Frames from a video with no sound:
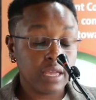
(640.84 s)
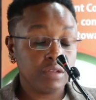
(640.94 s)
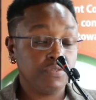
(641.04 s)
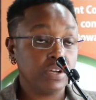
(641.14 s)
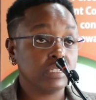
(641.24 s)

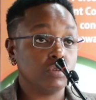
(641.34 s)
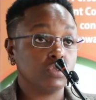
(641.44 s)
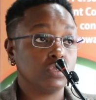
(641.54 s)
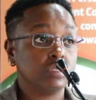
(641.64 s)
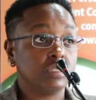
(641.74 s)
in fact, I
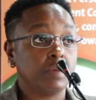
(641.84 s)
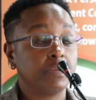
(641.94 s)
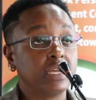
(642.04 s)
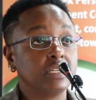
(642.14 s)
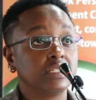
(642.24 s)
was
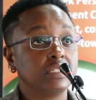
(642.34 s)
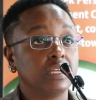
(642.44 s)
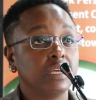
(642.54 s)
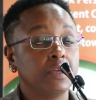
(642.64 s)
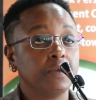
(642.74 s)
surprised
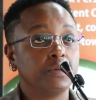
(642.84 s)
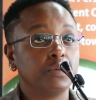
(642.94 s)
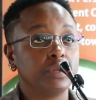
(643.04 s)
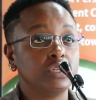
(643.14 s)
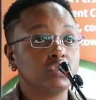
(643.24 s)

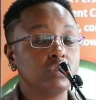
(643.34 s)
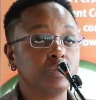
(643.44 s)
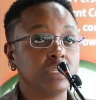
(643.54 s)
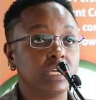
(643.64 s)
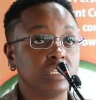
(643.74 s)
when he told
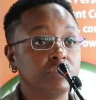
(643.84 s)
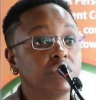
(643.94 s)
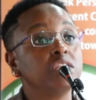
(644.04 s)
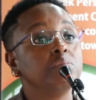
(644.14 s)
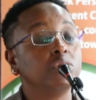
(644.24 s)
me that
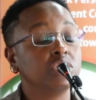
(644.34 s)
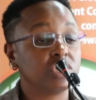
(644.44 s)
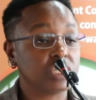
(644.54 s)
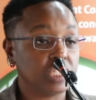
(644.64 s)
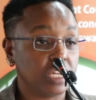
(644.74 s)
even he bought
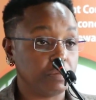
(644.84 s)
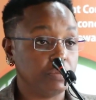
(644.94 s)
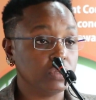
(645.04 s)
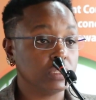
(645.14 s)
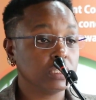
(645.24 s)
treasury
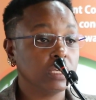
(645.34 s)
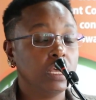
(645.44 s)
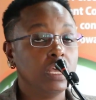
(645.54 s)
bonds